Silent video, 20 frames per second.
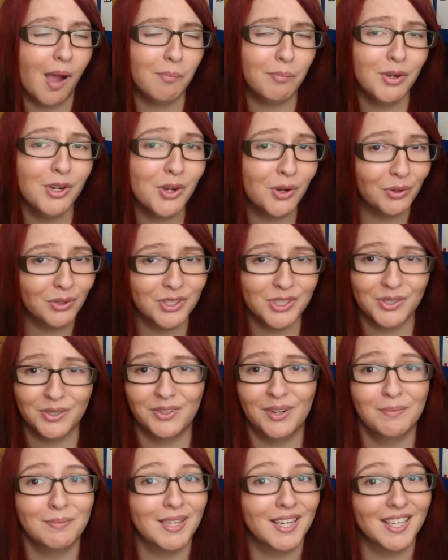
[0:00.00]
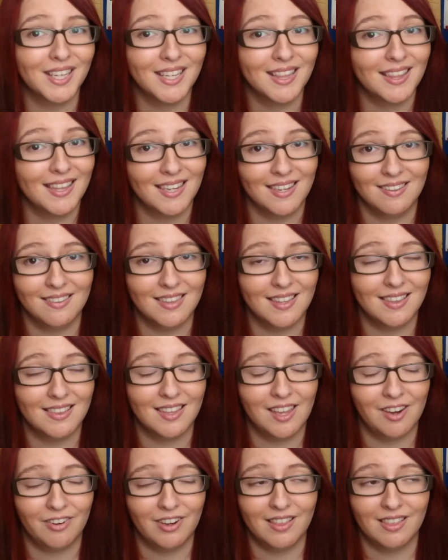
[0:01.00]
I'm not sure I'm going to continue this
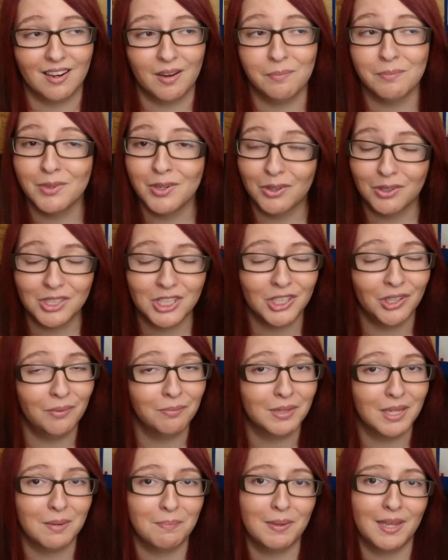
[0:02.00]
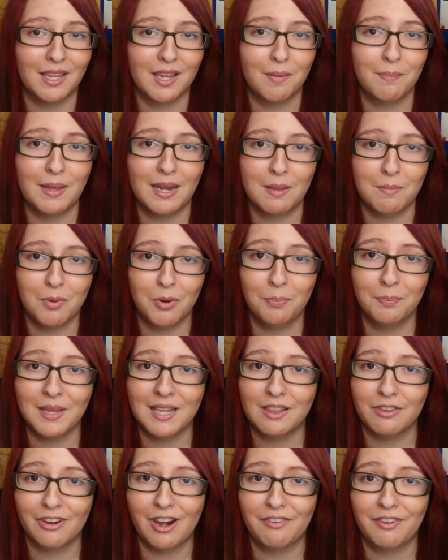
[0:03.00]
series, and I'm not sure I'm going to pick up any more
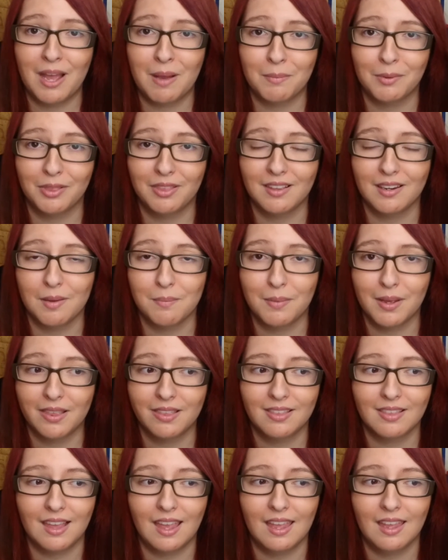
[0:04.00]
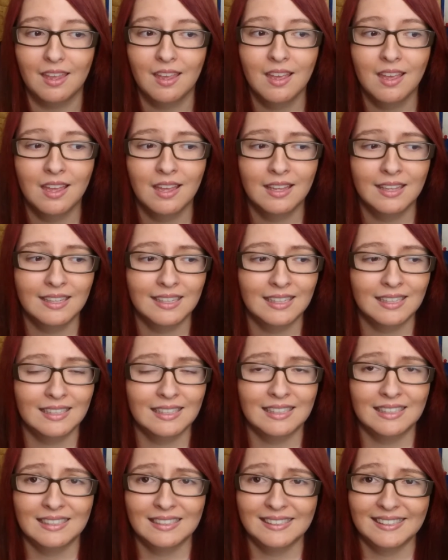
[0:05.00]
Peter F. Hamilton, I must say.
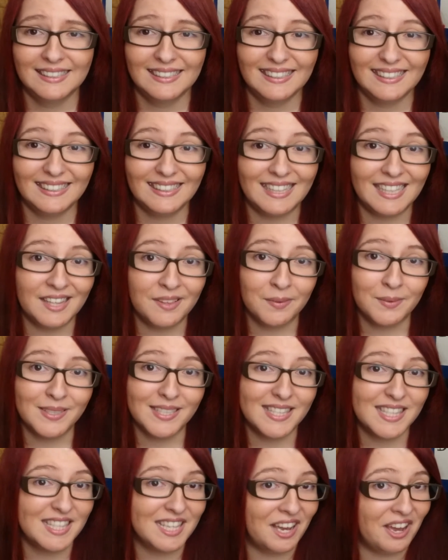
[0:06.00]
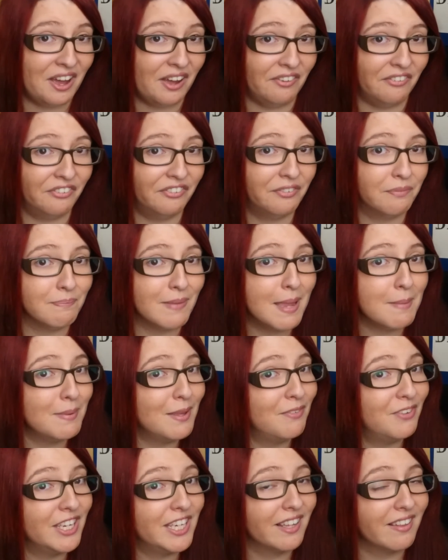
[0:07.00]
This was tough.
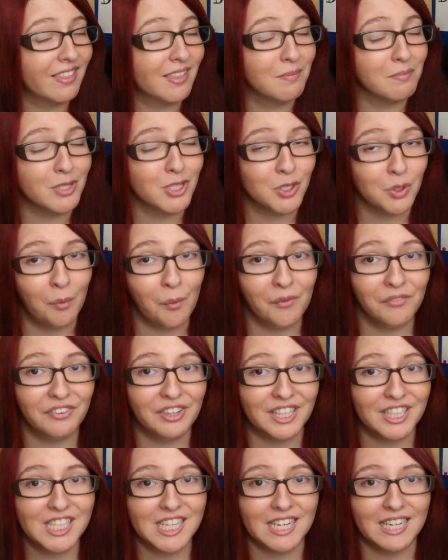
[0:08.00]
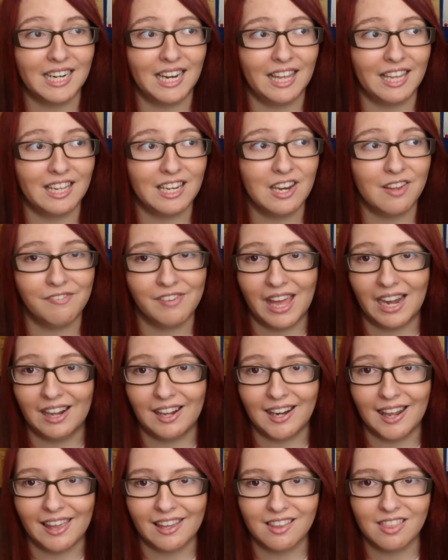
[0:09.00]
Maybe if he does some short fiction, like
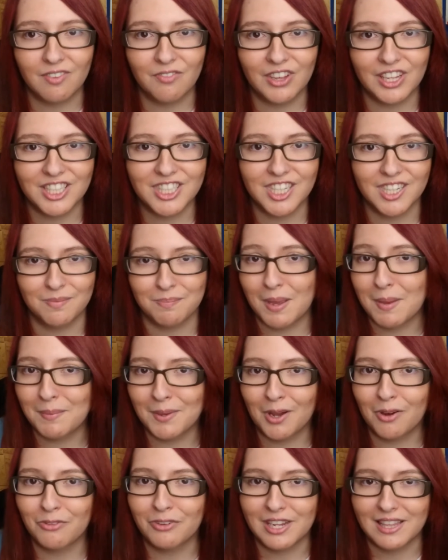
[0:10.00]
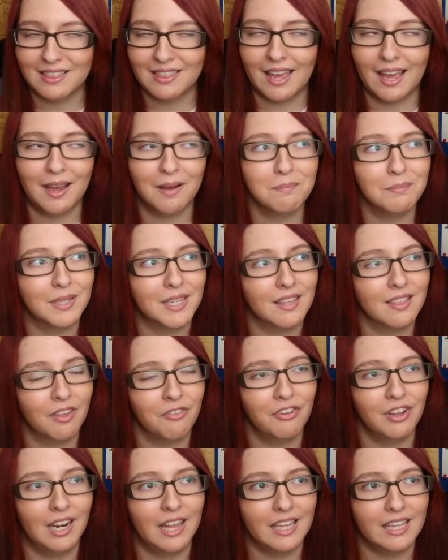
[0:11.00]
novella-length fiction, maybe I'll read that, because
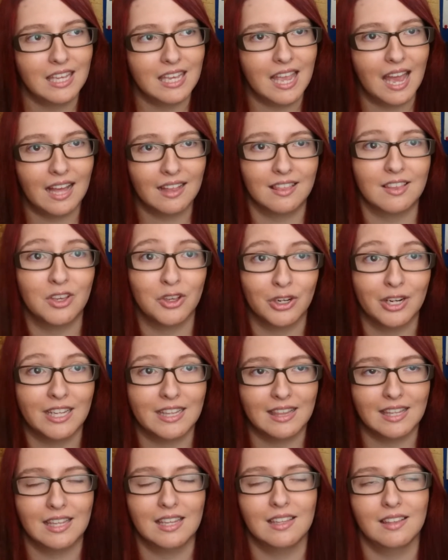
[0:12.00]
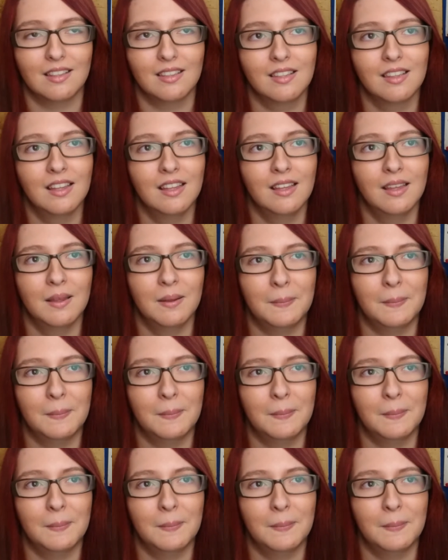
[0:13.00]
I feel like he has good ideas.